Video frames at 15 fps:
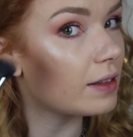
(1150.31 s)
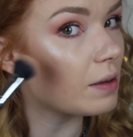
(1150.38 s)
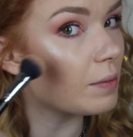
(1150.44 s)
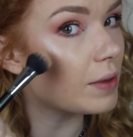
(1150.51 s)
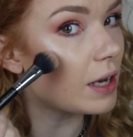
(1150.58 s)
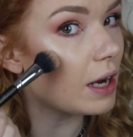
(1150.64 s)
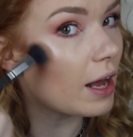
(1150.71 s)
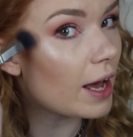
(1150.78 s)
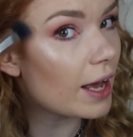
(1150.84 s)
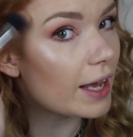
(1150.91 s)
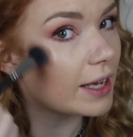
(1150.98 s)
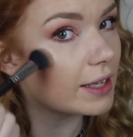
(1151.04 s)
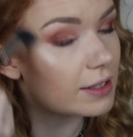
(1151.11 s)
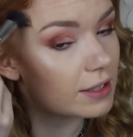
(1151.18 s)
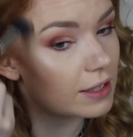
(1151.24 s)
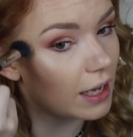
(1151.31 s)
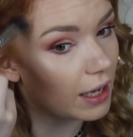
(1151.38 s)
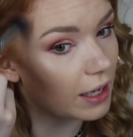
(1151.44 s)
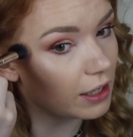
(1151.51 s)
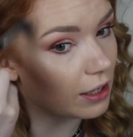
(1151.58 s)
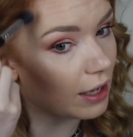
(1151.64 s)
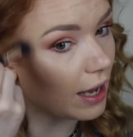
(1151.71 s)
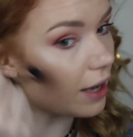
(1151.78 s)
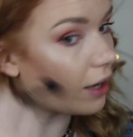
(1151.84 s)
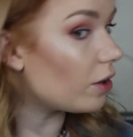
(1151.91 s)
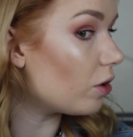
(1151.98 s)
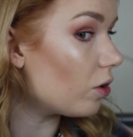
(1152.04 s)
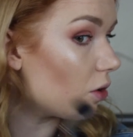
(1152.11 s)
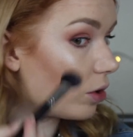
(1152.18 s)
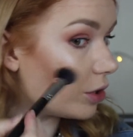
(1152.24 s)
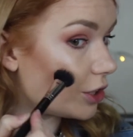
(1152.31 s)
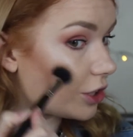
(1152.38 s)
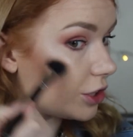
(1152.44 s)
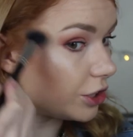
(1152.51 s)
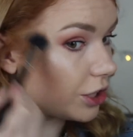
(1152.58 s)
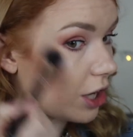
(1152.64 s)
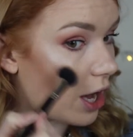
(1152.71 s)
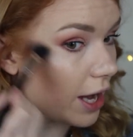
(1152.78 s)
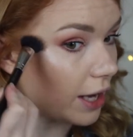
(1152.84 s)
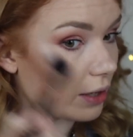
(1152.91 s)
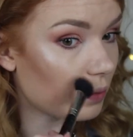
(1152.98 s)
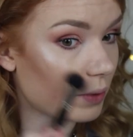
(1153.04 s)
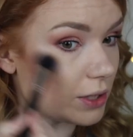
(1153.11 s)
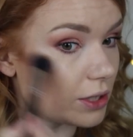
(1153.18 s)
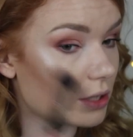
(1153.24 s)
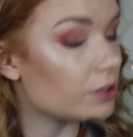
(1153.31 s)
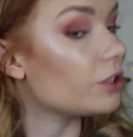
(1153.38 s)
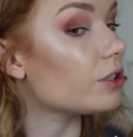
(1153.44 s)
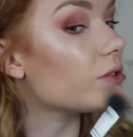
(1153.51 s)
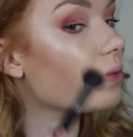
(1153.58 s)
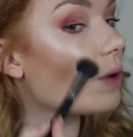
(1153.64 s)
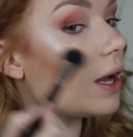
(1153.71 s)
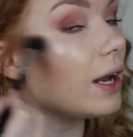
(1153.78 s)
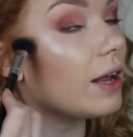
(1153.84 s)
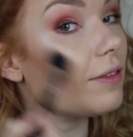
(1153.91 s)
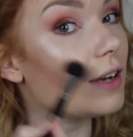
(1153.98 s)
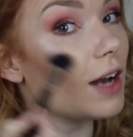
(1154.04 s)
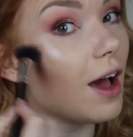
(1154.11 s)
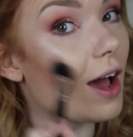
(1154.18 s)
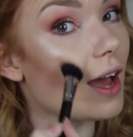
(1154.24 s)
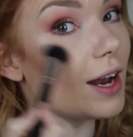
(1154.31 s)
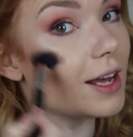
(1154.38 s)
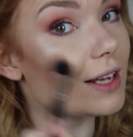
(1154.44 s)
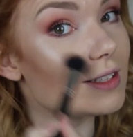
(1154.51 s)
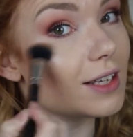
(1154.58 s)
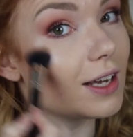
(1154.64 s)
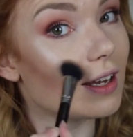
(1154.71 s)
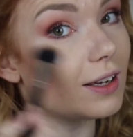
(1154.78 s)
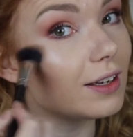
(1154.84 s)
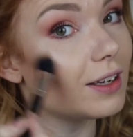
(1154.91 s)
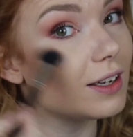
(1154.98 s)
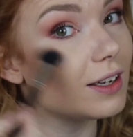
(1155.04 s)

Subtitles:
Then when the light hits it, you get a gorgeous shine, which is just what I love in a highlighter.